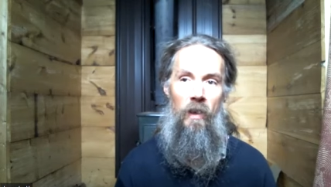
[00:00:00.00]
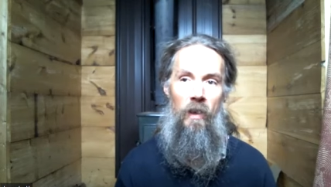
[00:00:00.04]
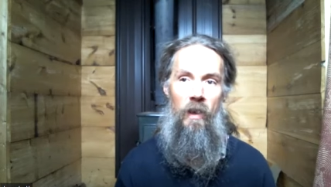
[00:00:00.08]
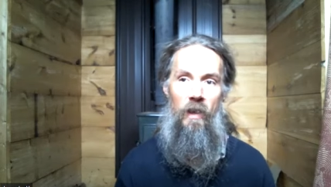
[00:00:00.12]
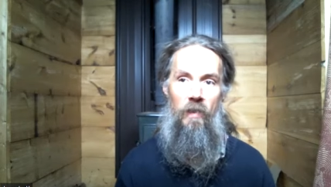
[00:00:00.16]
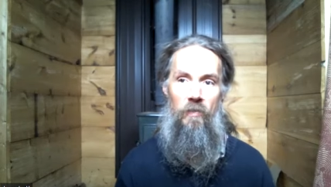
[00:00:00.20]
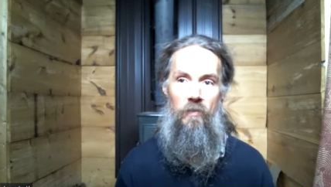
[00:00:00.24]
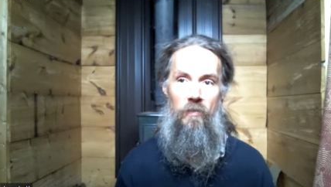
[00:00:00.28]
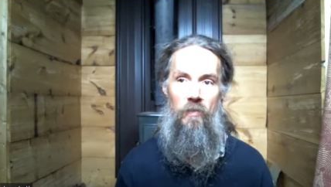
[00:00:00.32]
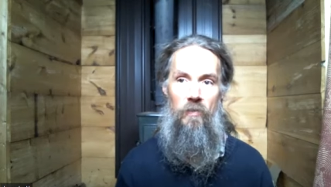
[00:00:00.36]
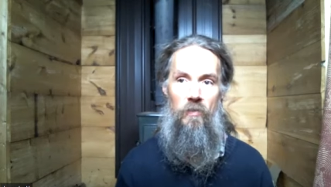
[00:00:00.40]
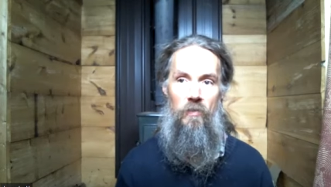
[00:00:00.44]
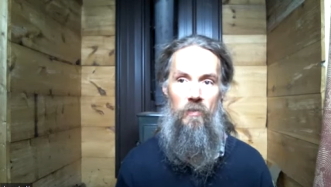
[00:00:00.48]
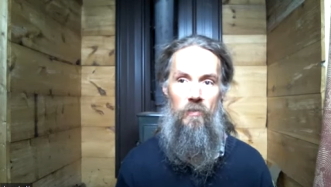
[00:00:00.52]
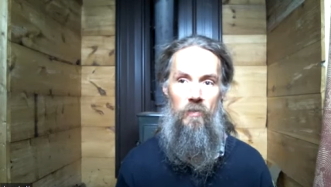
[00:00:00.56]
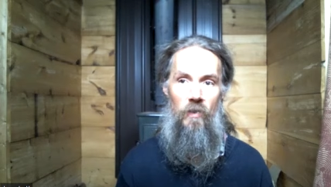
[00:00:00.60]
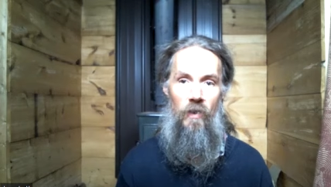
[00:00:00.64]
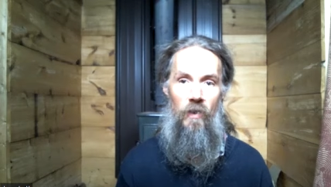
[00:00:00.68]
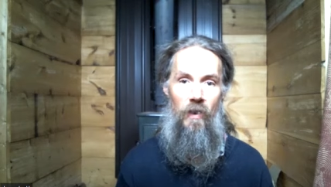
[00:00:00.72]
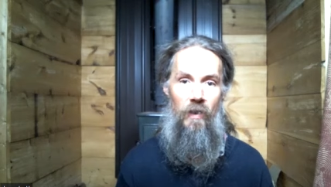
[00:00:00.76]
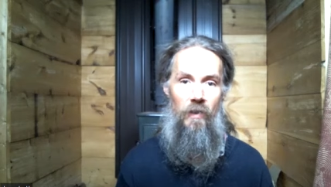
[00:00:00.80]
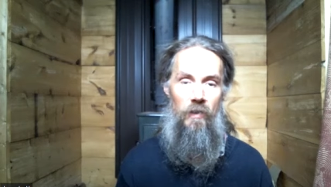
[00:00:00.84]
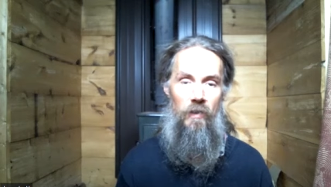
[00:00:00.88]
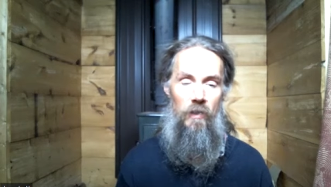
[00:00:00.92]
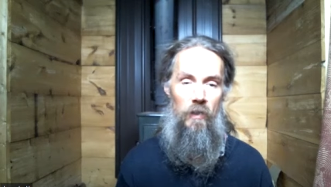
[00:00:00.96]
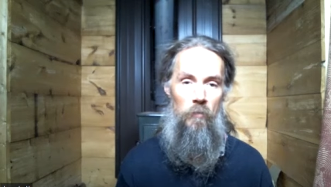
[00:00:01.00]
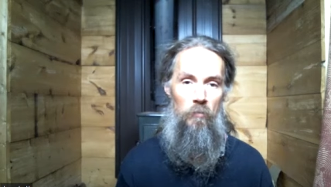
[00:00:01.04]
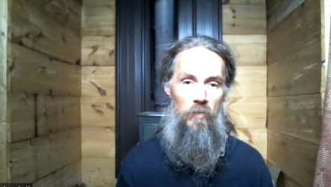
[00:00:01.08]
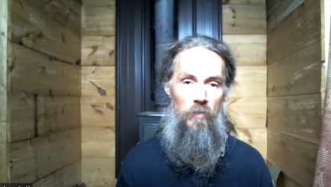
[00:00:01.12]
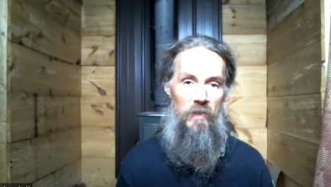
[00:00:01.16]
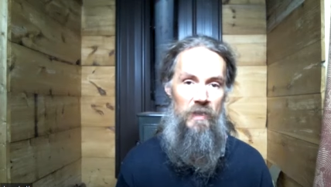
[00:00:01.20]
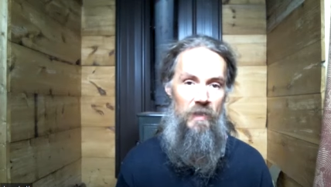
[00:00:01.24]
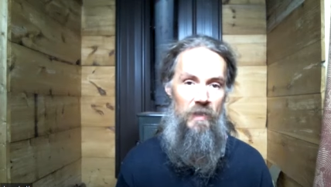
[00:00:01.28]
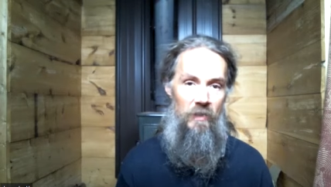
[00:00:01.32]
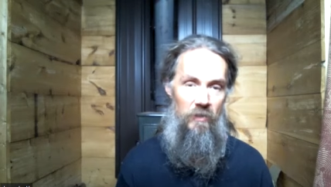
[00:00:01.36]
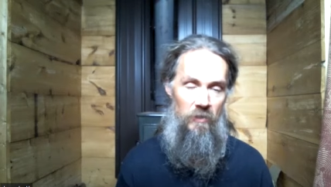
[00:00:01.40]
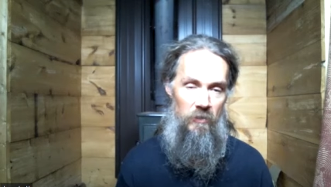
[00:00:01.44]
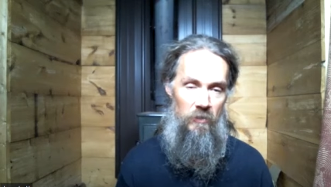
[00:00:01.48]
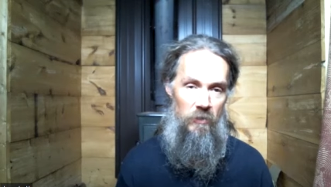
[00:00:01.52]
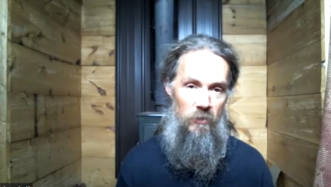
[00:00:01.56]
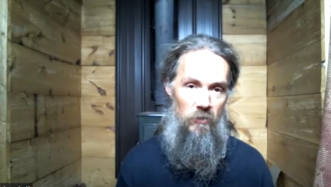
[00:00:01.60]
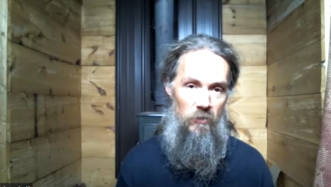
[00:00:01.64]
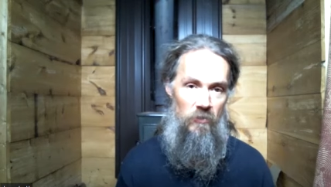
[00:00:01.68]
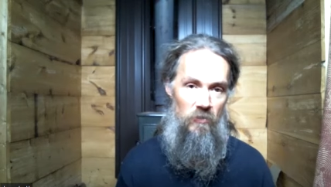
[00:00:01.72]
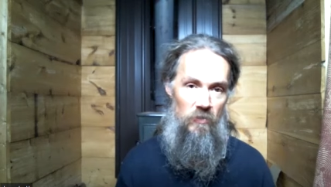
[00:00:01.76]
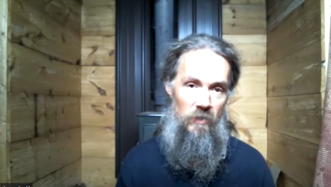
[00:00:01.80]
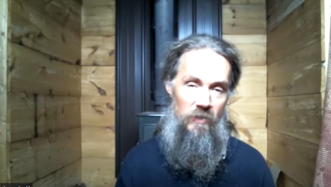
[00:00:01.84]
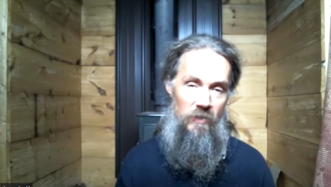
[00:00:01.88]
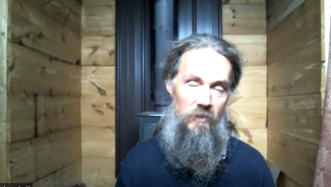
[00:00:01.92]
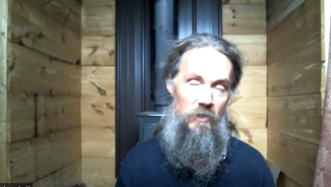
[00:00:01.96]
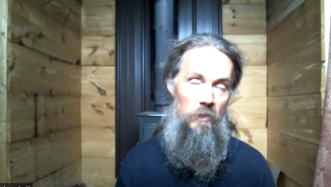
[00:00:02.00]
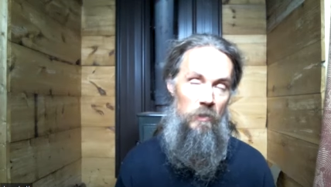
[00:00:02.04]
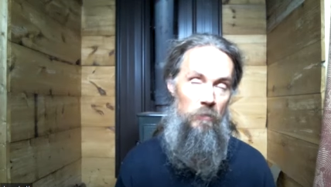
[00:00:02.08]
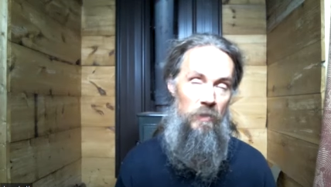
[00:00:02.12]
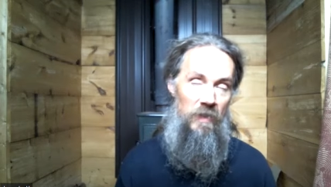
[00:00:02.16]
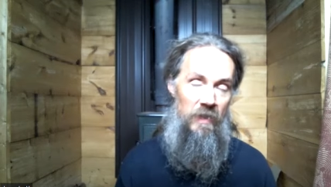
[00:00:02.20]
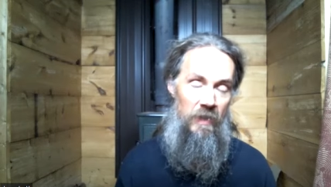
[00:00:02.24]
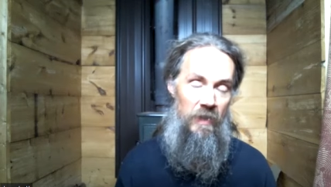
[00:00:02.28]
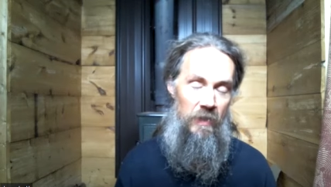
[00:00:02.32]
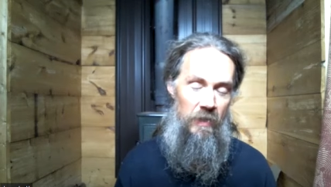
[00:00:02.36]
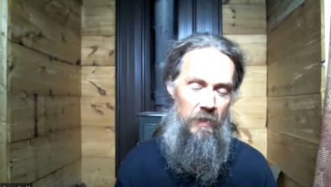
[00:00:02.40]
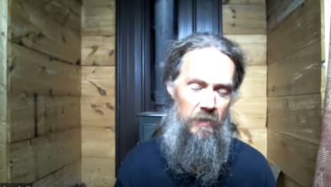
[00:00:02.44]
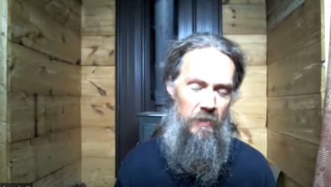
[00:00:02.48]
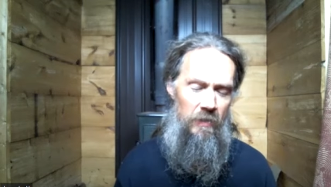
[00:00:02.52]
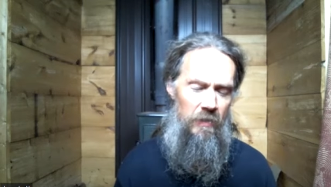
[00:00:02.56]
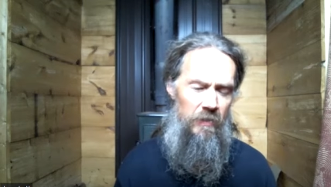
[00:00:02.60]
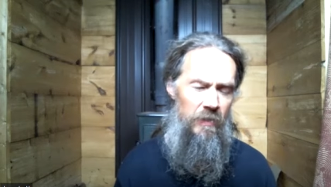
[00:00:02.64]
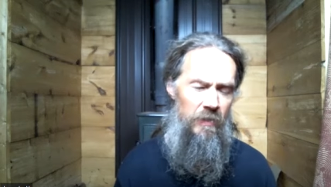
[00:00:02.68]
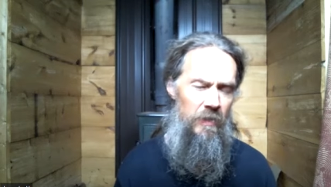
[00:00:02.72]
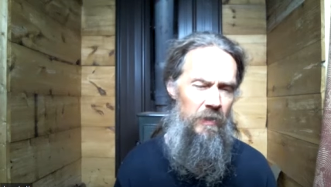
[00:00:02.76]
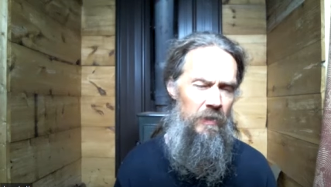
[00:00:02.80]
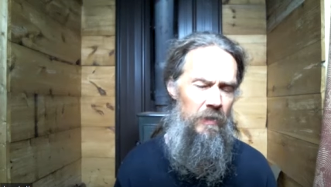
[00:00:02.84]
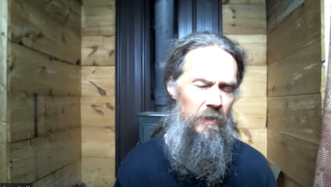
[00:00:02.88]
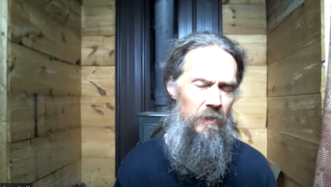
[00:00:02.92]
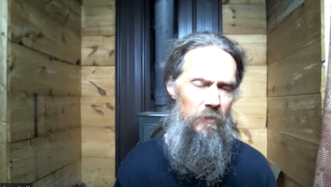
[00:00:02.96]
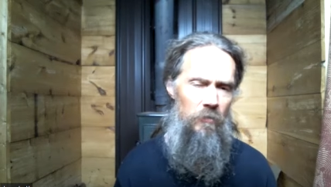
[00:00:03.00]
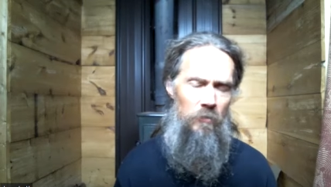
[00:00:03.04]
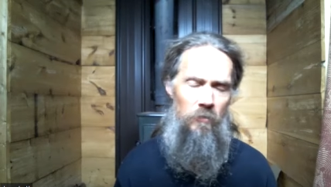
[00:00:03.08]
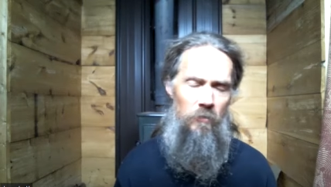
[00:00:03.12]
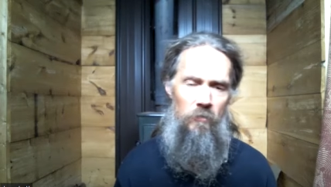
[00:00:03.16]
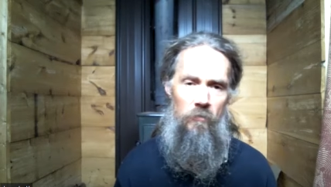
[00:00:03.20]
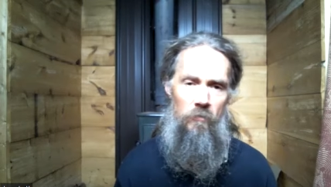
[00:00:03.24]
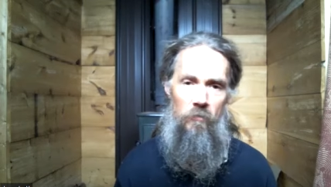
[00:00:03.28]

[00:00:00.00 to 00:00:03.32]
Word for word: And the thought appears, so that's the beginning, and then it